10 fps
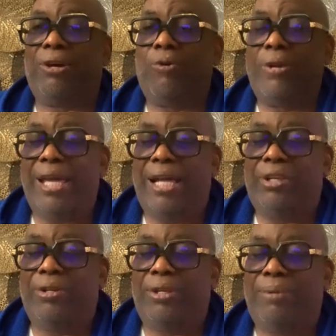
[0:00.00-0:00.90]
Coney
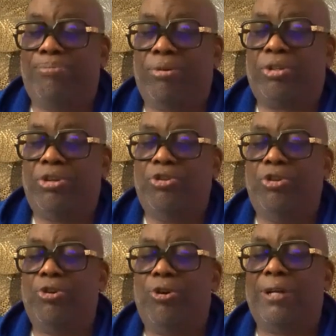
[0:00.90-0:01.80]
Island in Brooklyn, New
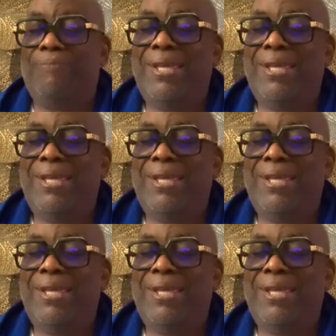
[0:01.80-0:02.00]
York.